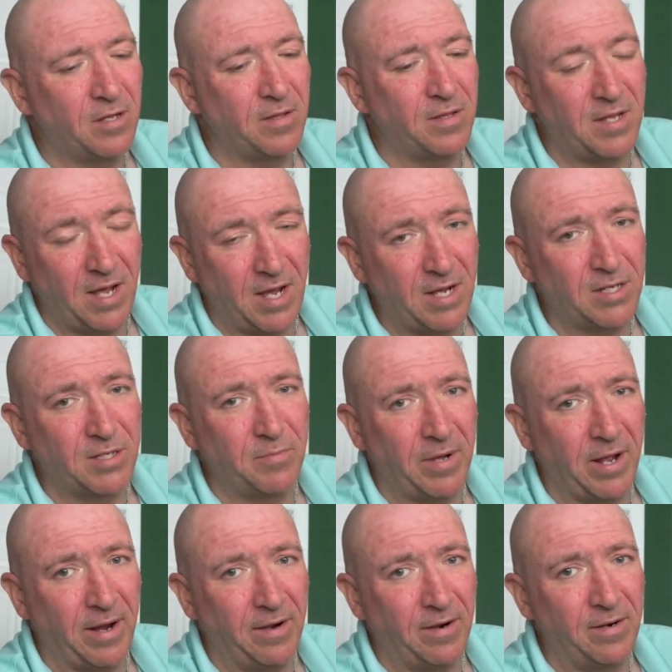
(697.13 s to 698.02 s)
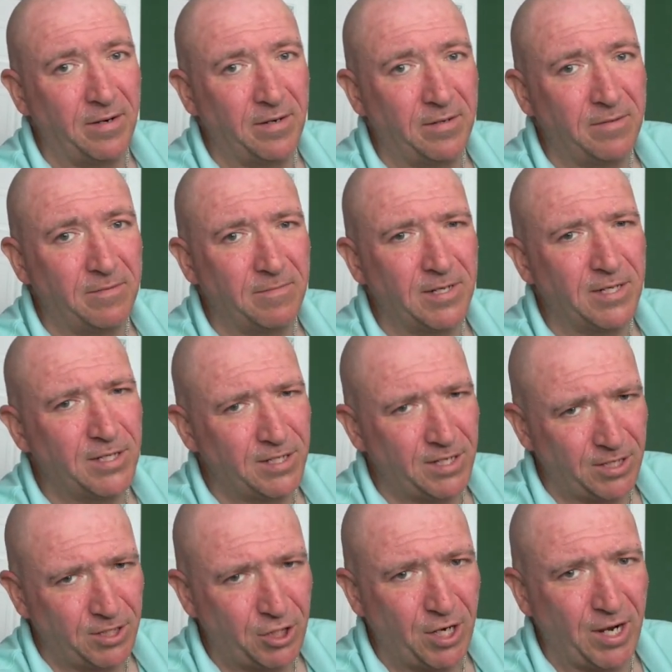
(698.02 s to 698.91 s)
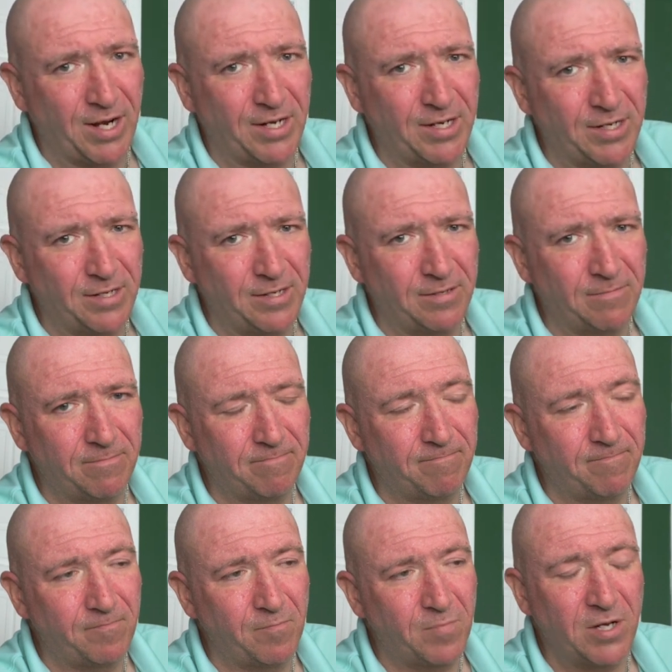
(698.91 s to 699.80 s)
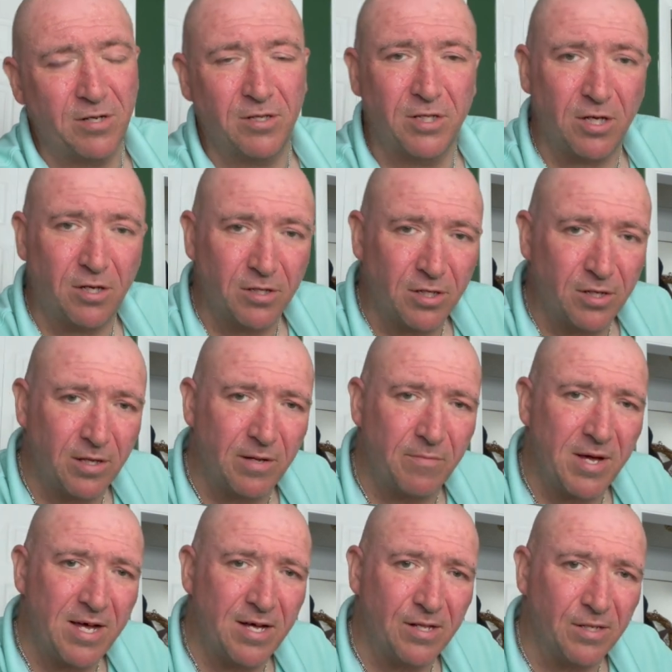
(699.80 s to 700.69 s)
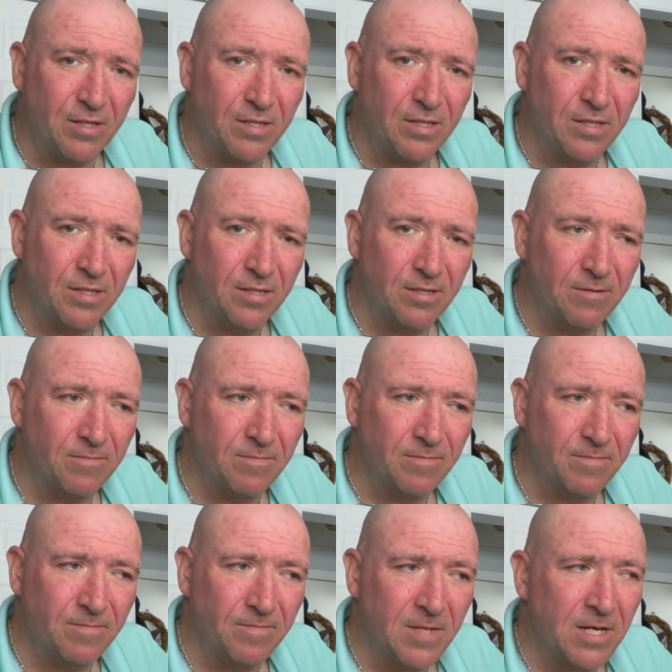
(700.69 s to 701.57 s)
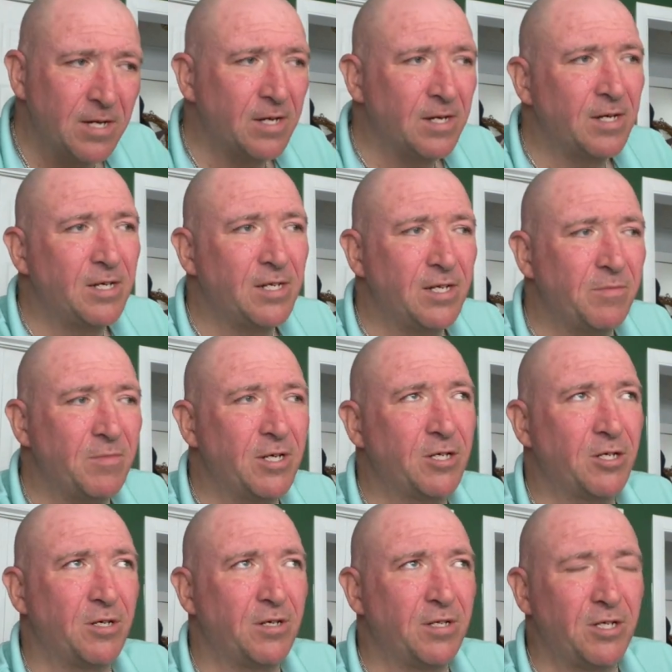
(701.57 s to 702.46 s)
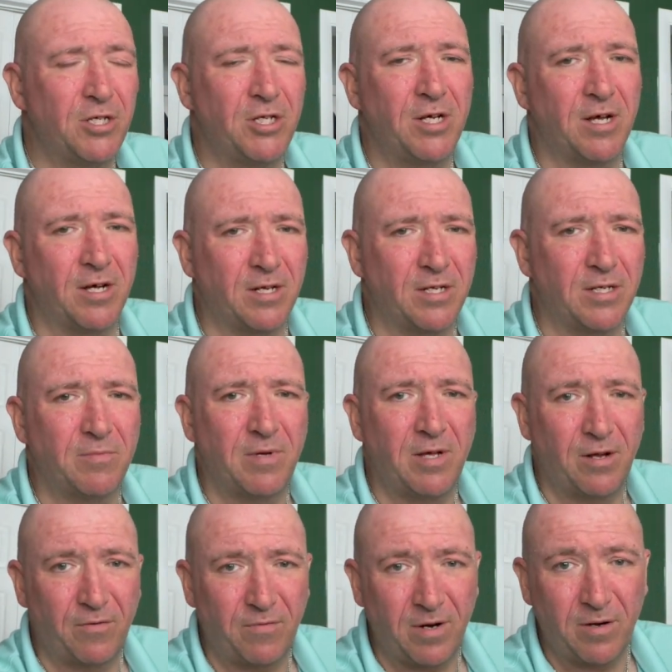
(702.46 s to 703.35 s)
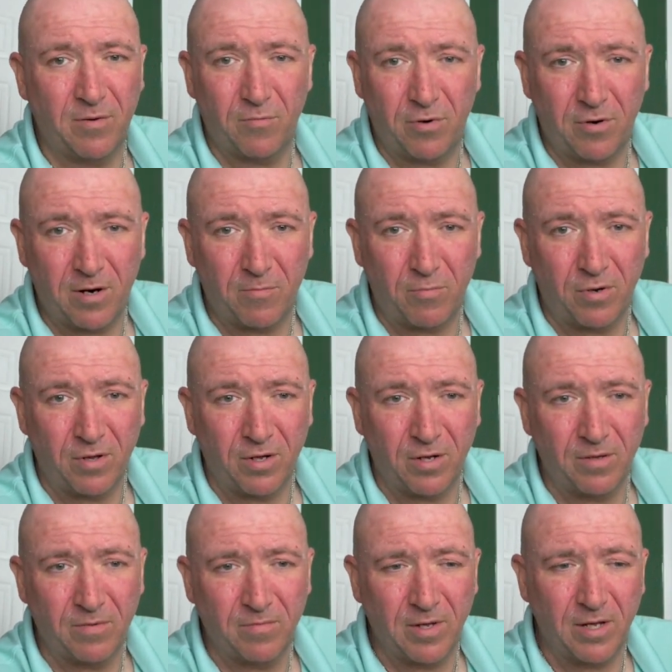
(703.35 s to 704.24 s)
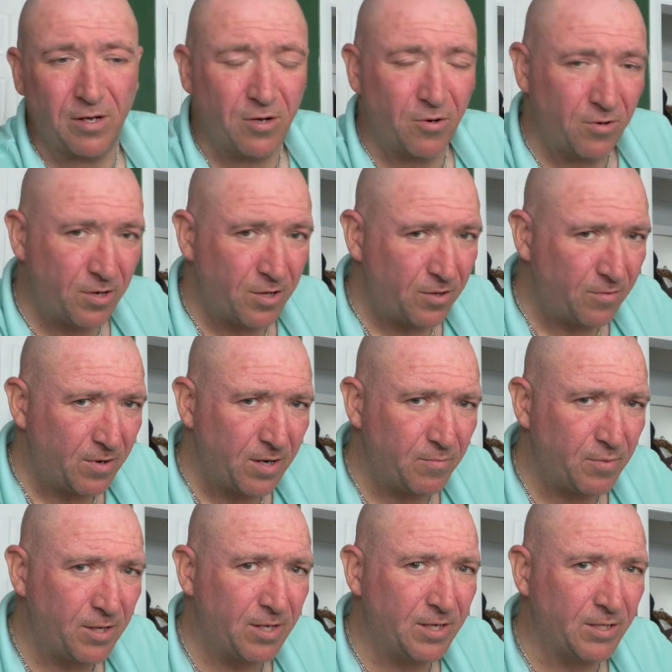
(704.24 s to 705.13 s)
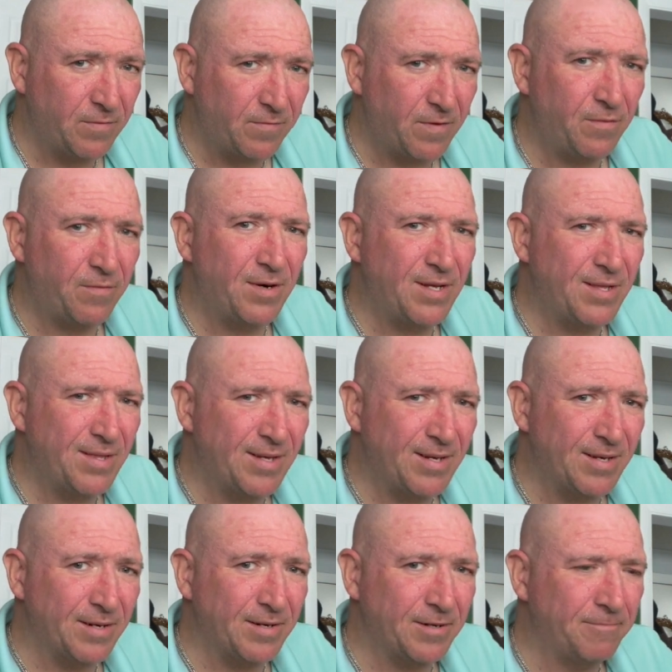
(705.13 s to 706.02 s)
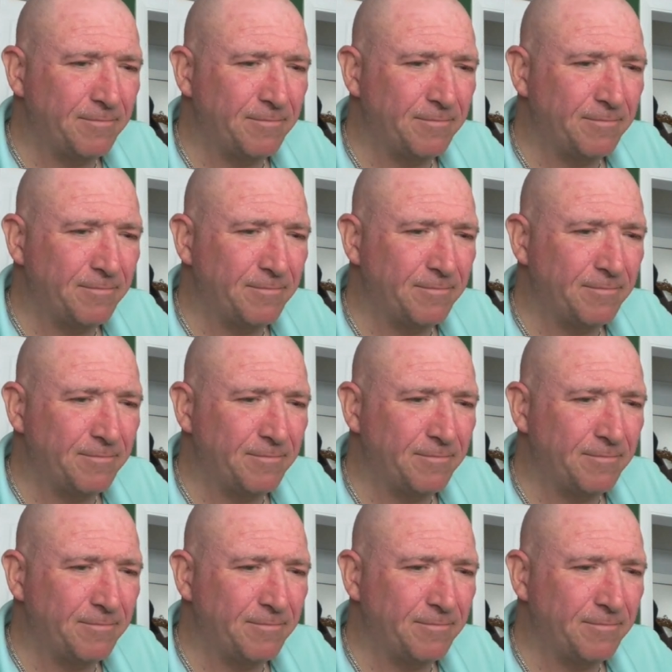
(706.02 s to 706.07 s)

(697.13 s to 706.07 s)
Taxpayer is the check, but it's also the balance. To make sure the check is being written properly and going to the right place for the right thing.